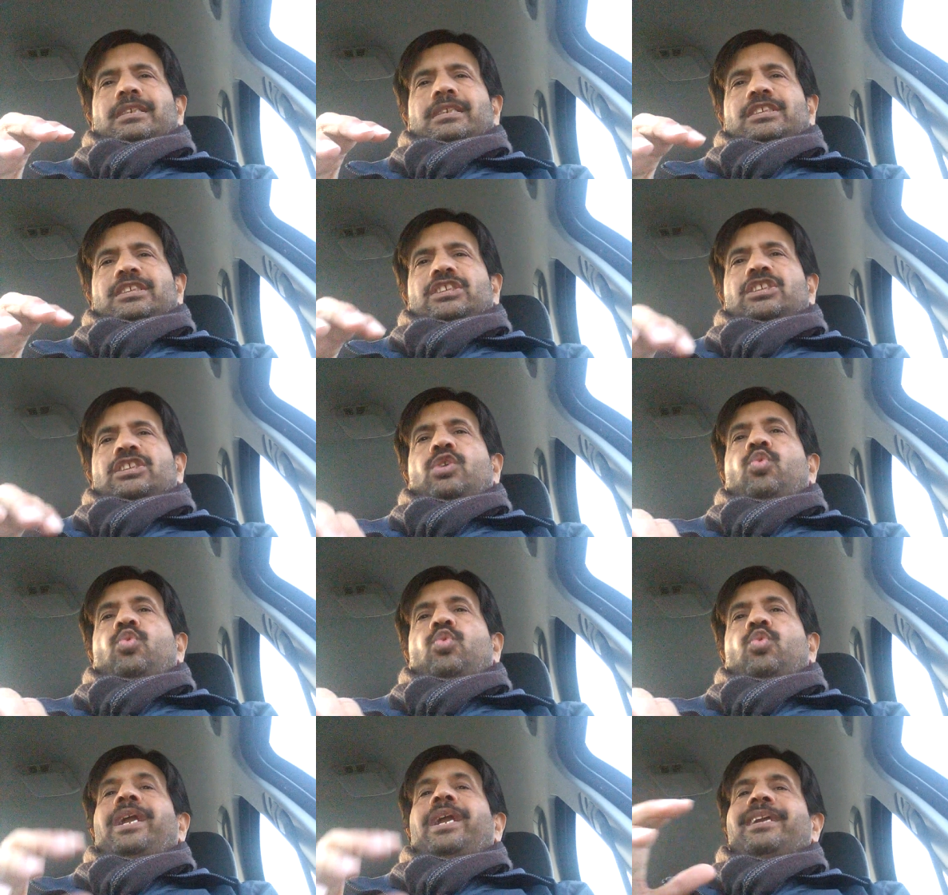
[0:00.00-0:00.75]

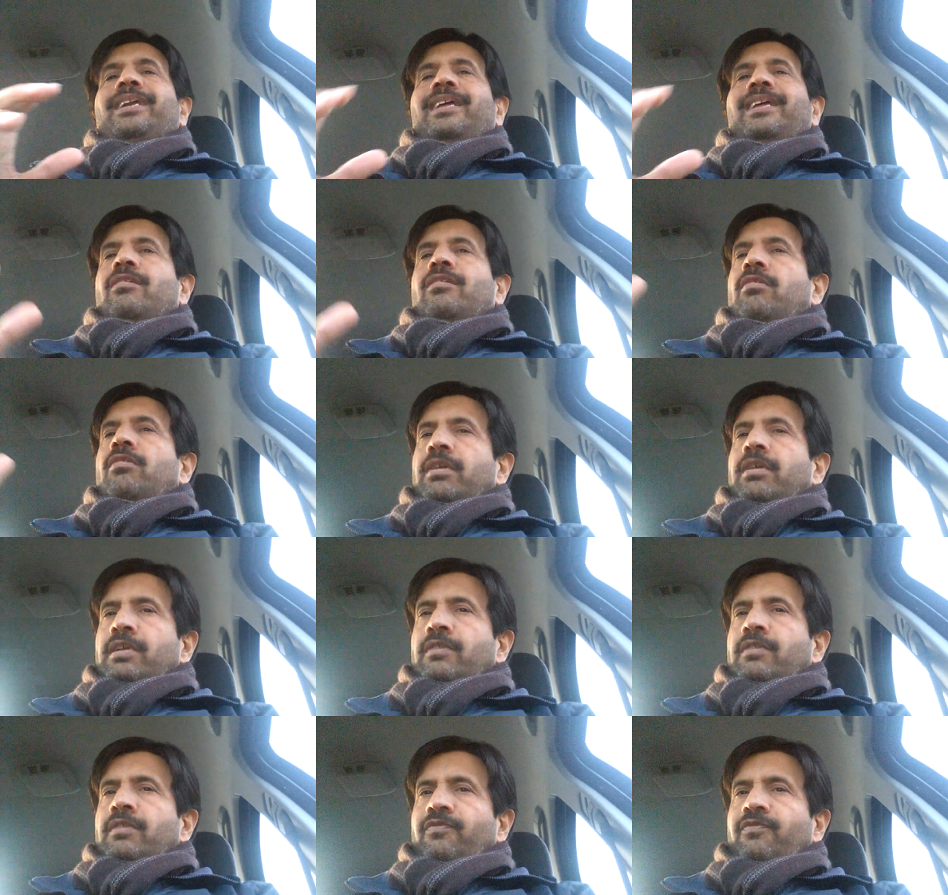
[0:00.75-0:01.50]
sequential
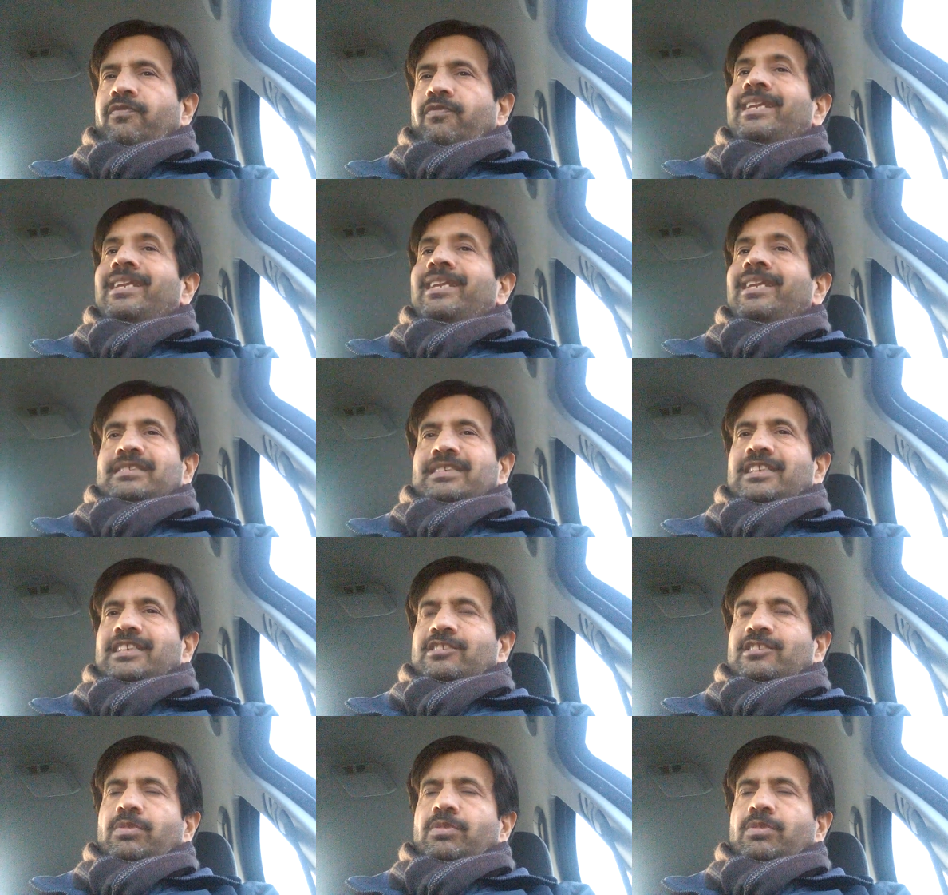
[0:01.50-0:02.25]
organ failure
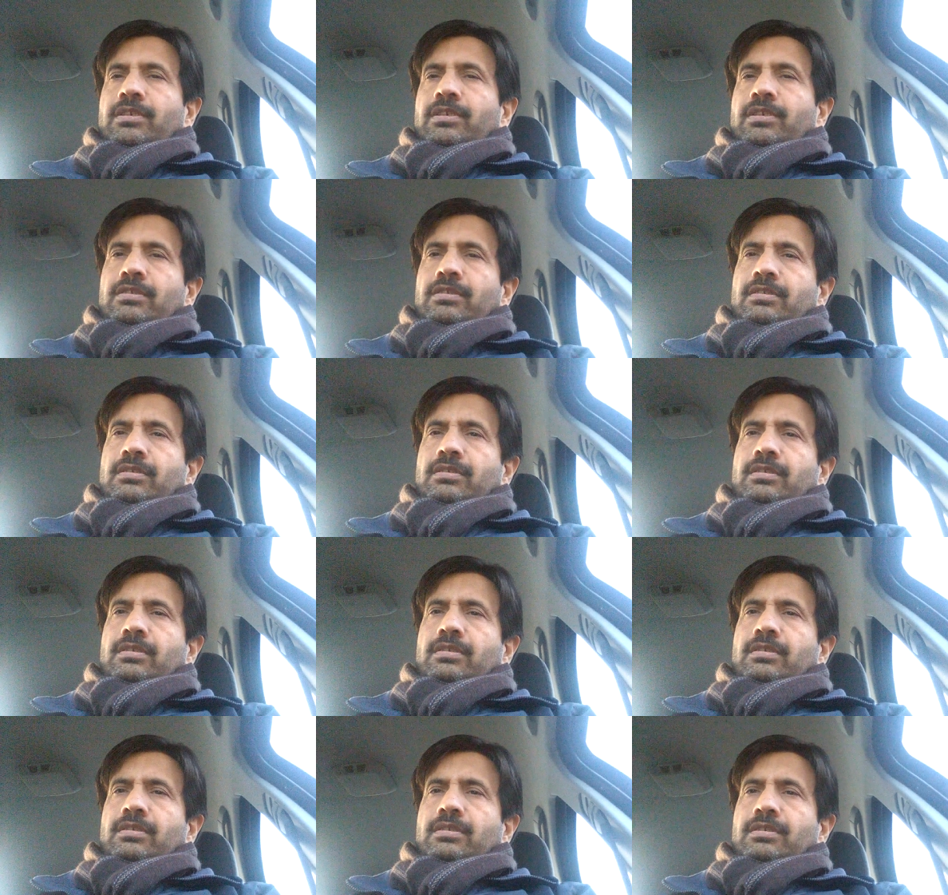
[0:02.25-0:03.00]
assessment
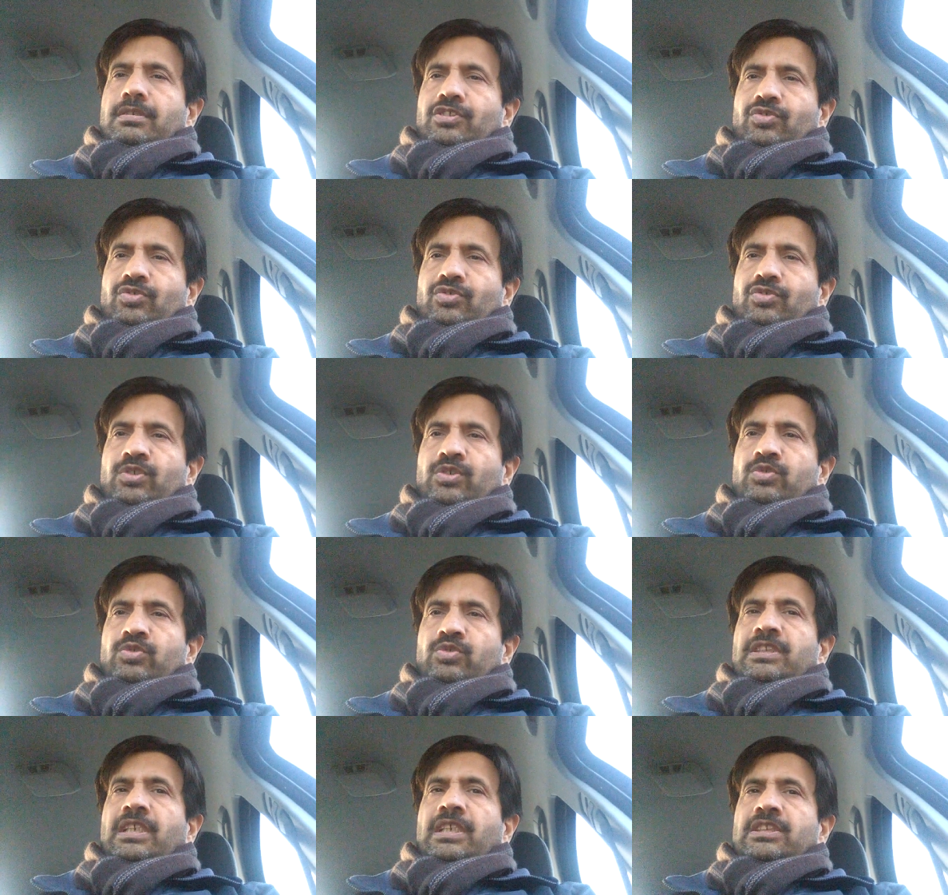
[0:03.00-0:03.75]
so it
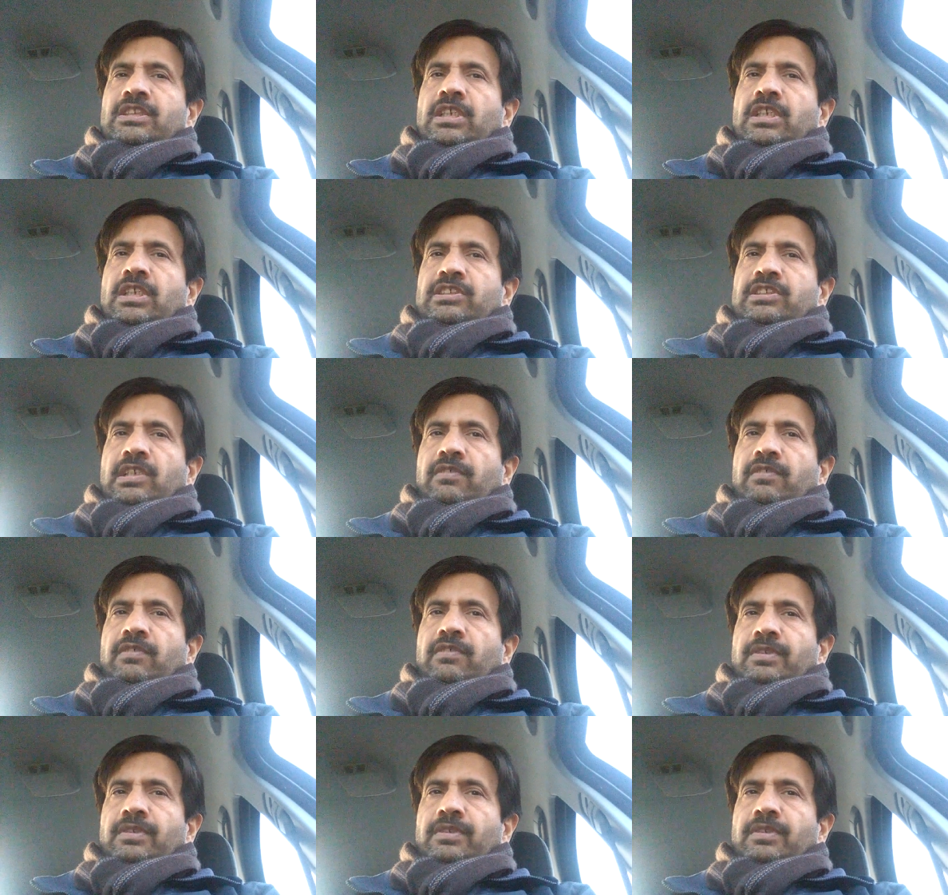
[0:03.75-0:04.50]
uses the results
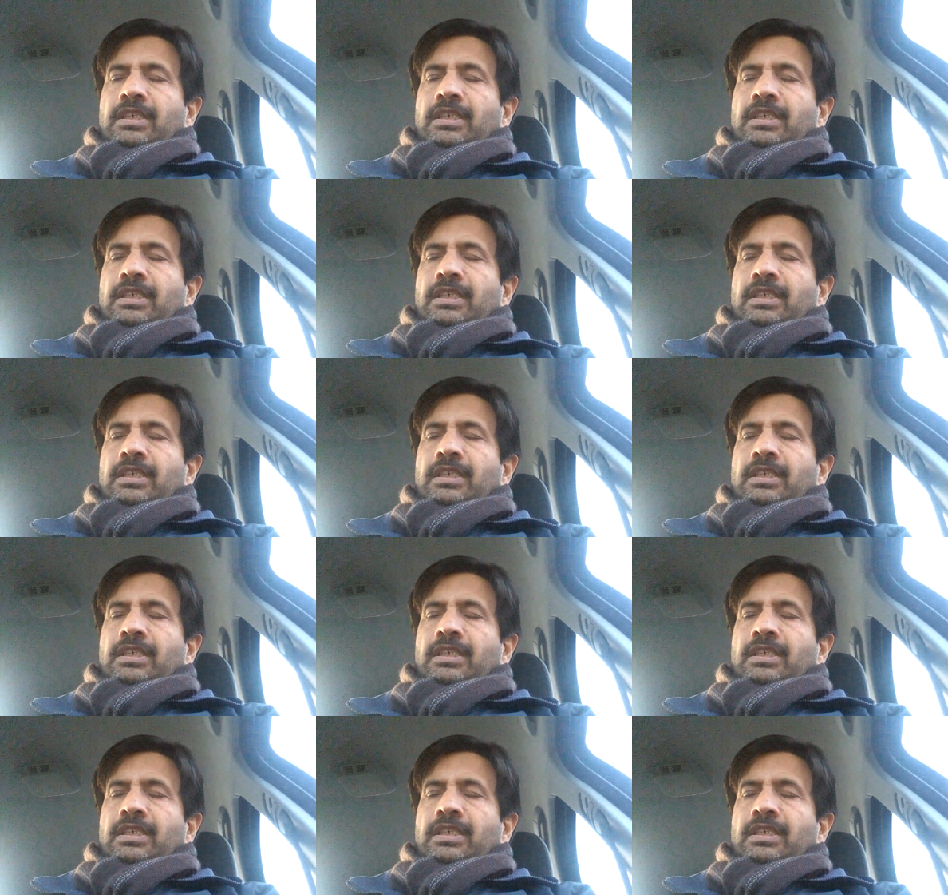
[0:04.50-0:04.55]
of